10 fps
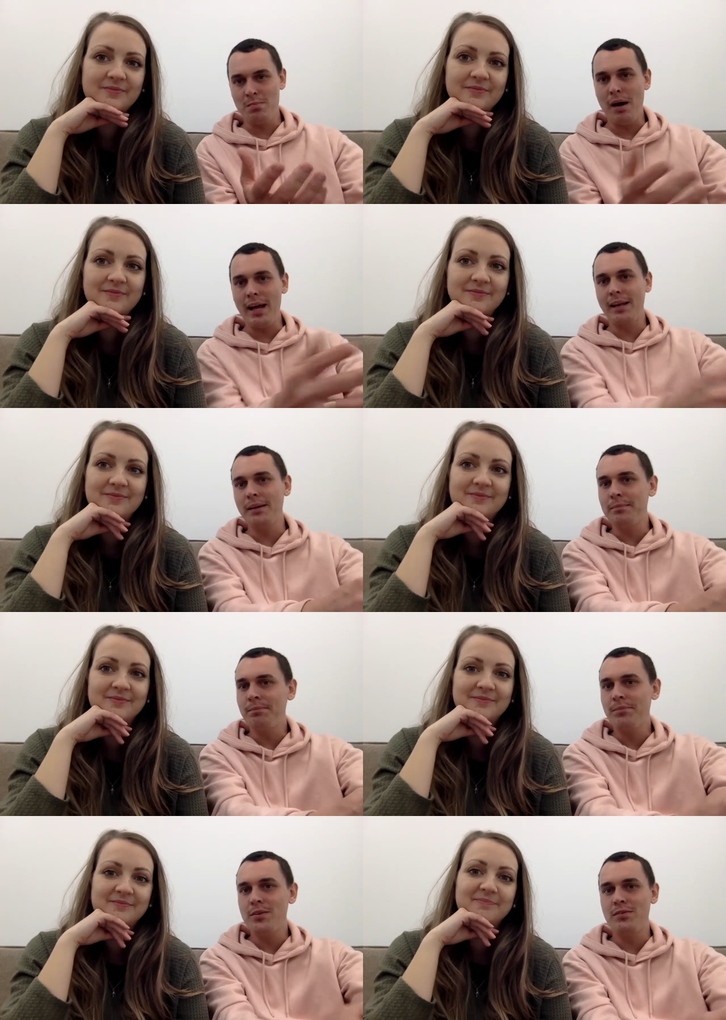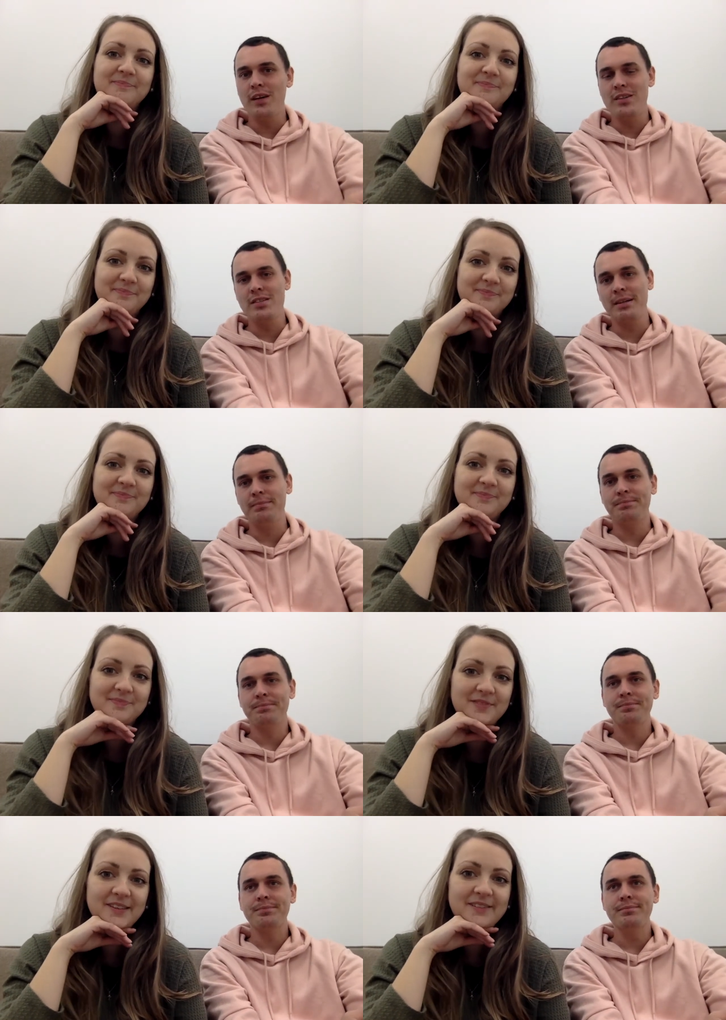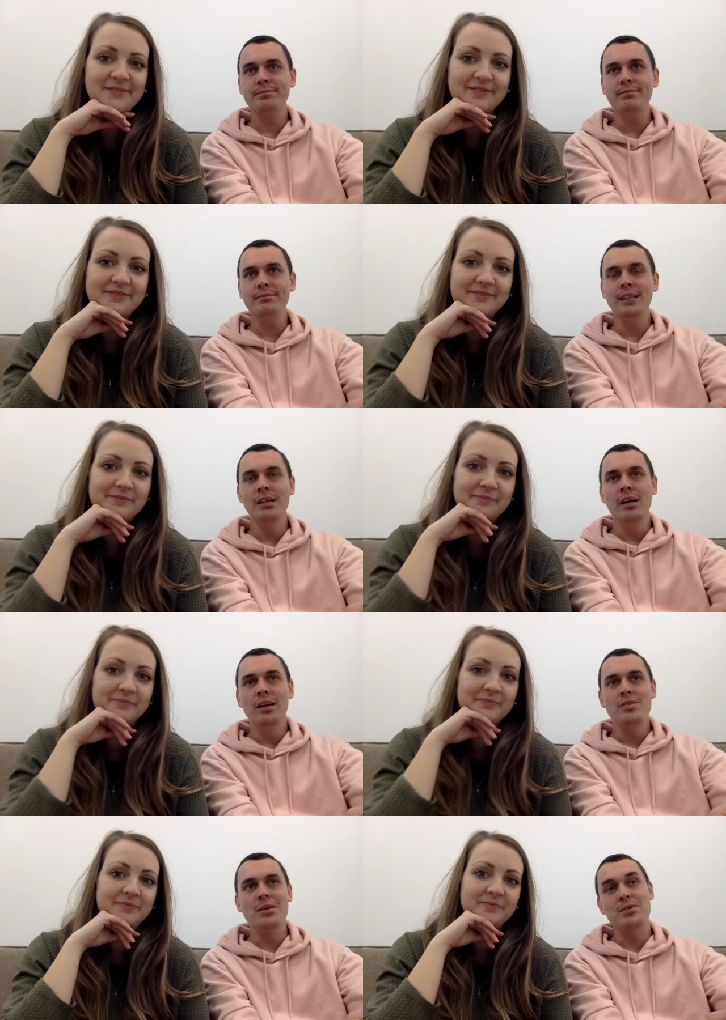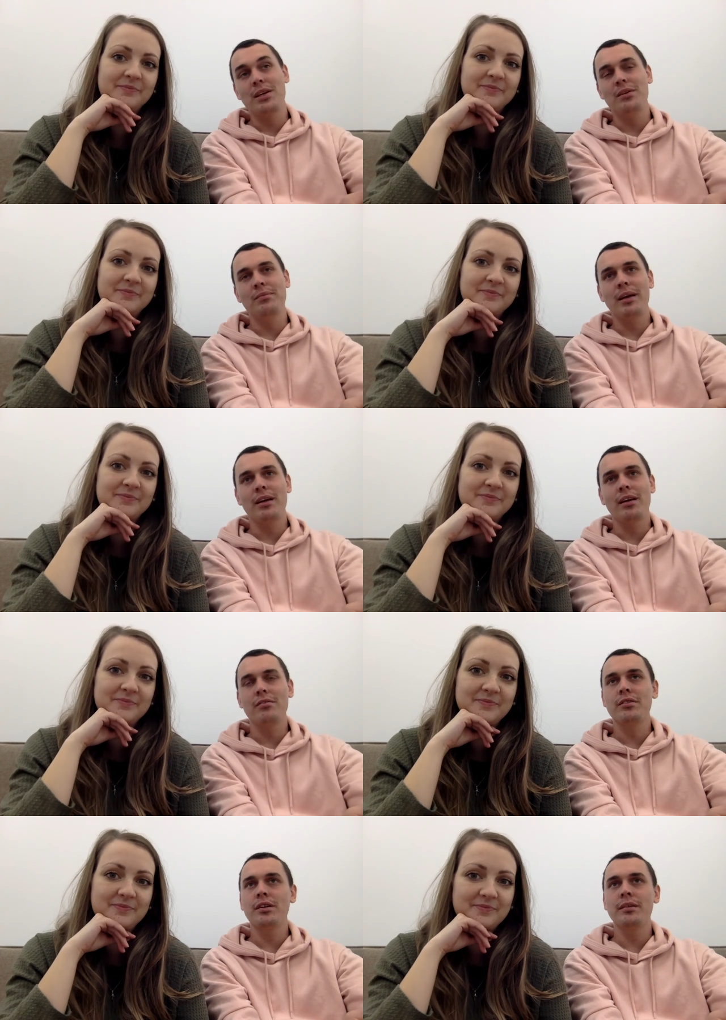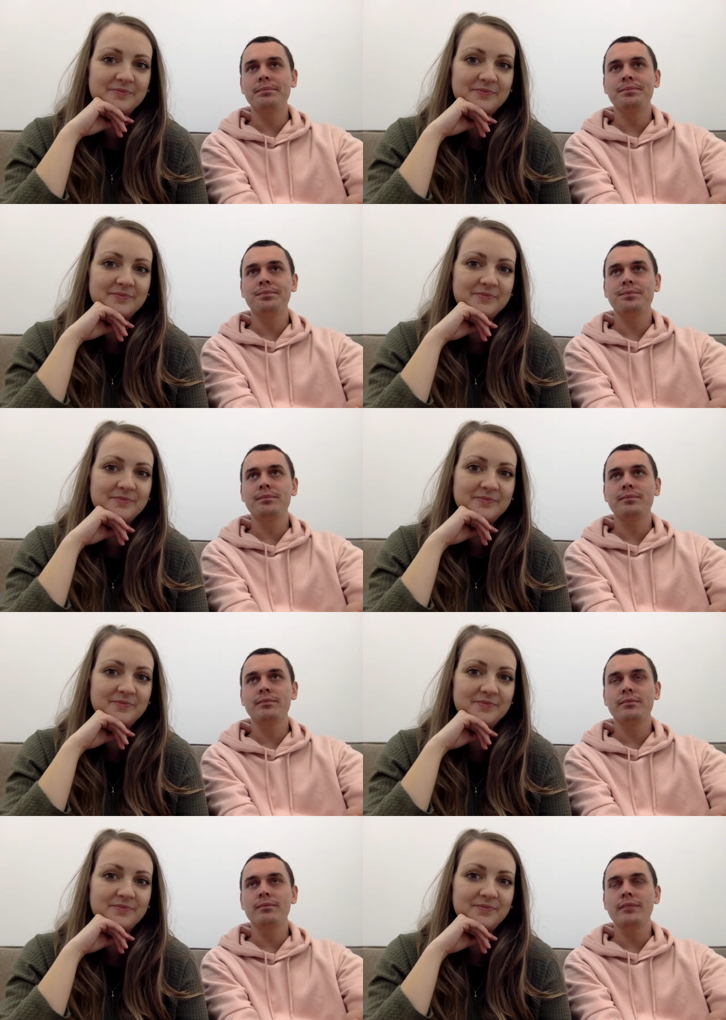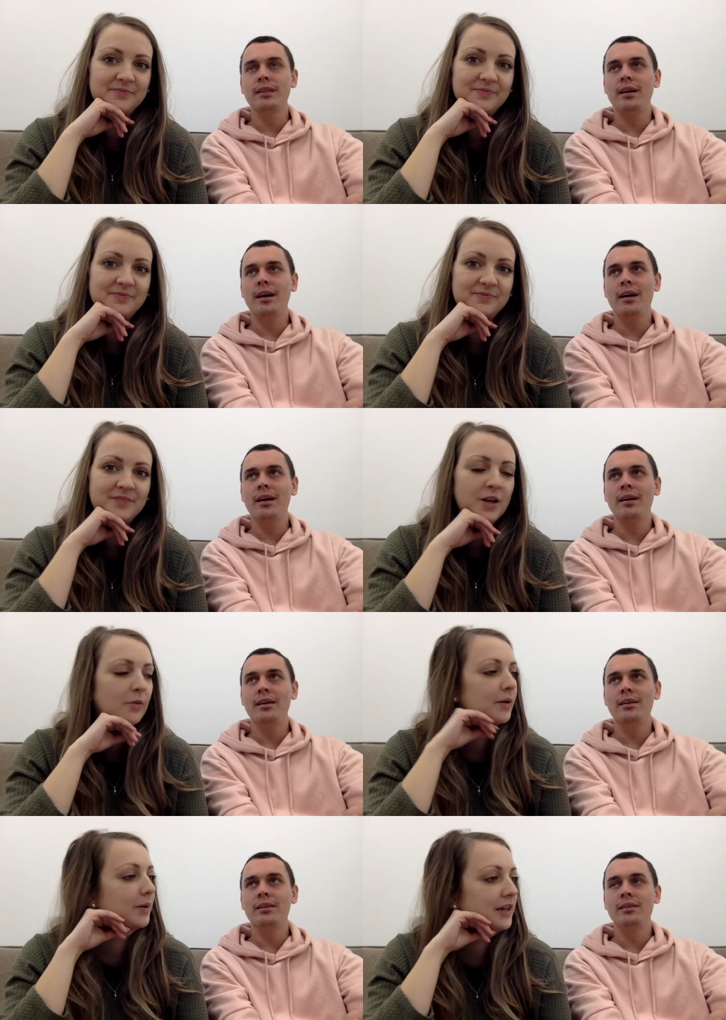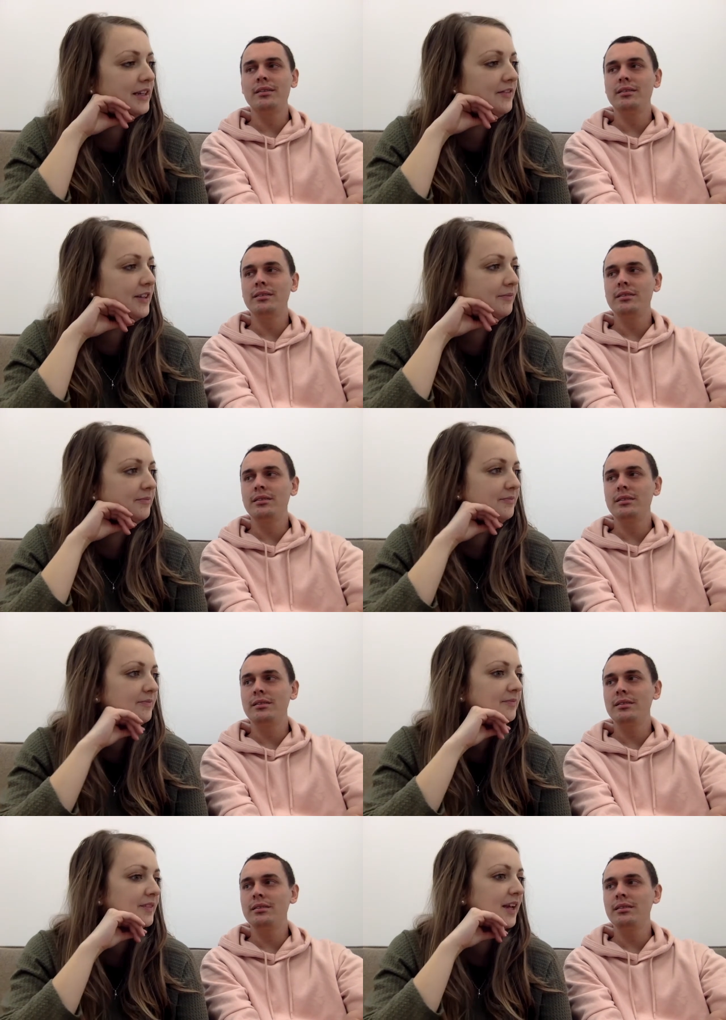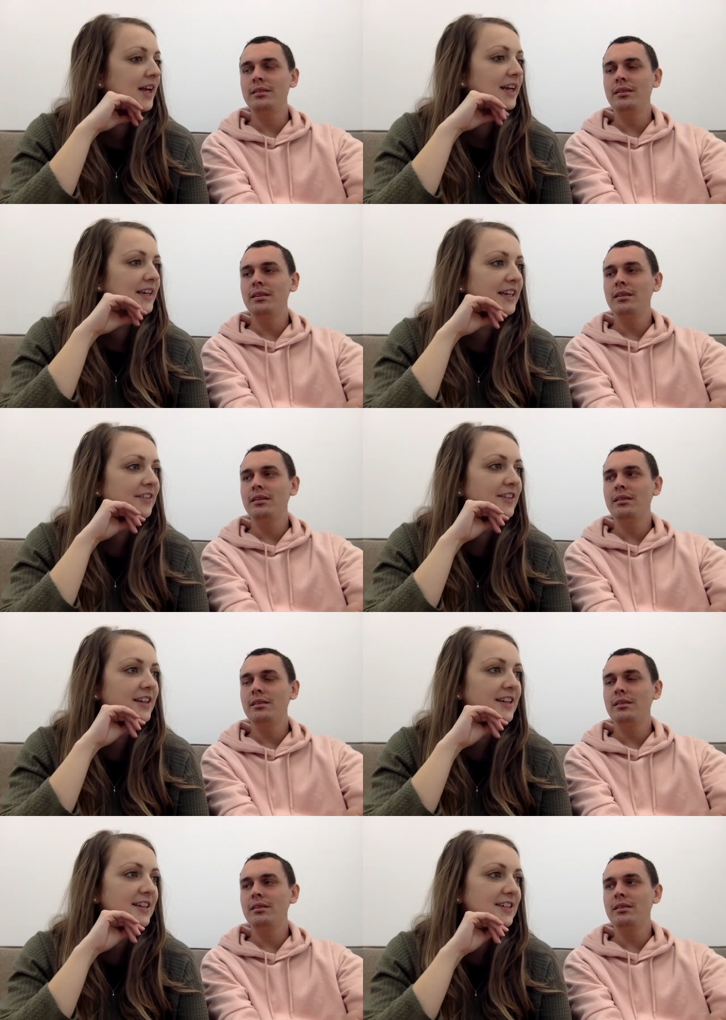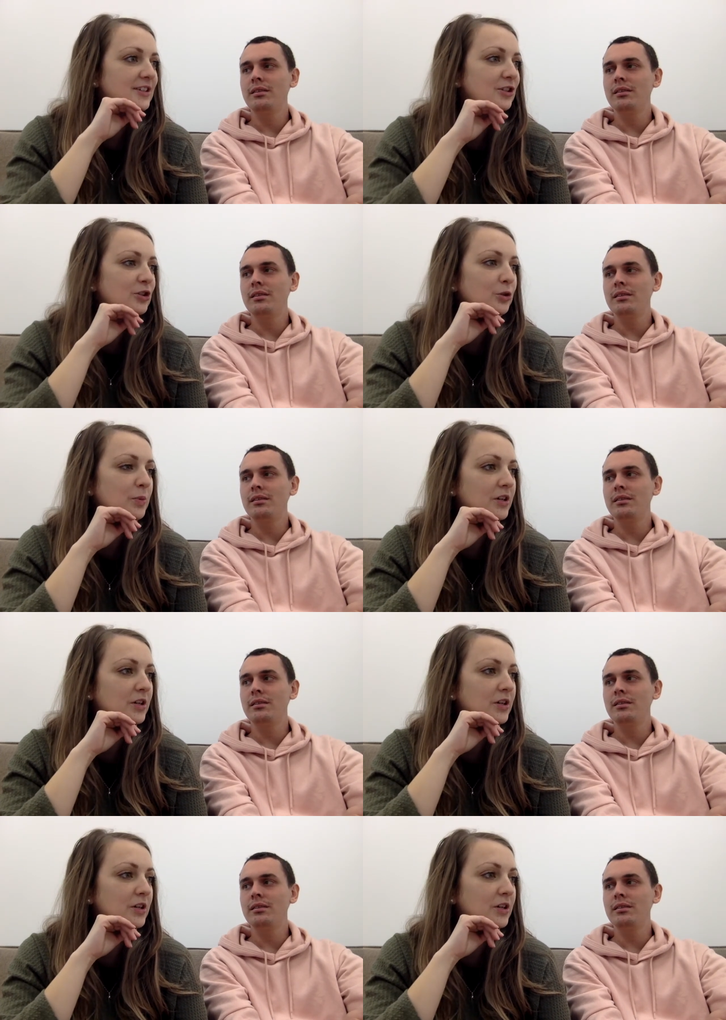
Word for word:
Speaker 1: bike to fix it. Yeah. So that was cute and kind of funny. Uh, what about
Speaker 2: Levy? Levy is a super